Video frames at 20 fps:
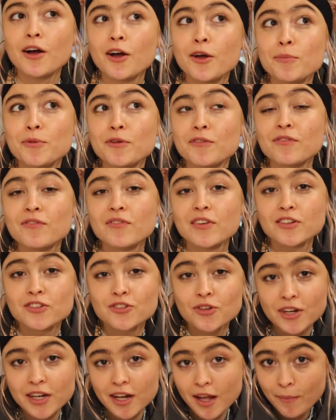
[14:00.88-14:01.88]
I hope you
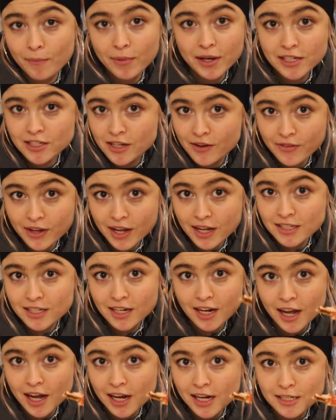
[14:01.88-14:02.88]
enjoyed it. Please don't forget
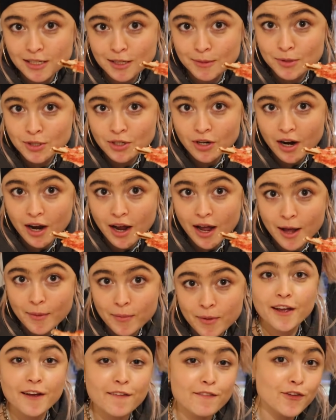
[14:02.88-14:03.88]
to like and
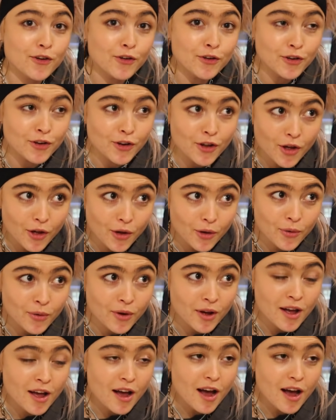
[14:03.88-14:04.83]
subscribe if you're new.